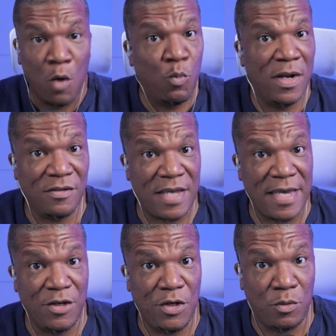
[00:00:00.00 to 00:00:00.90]
What else can
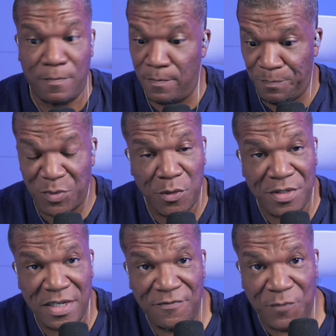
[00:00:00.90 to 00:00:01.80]
you do?
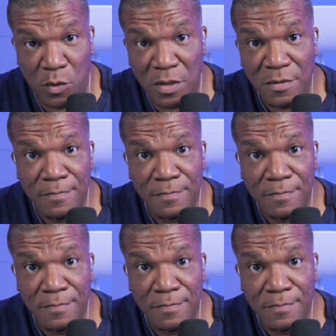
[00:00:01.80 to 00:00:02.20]
13-4?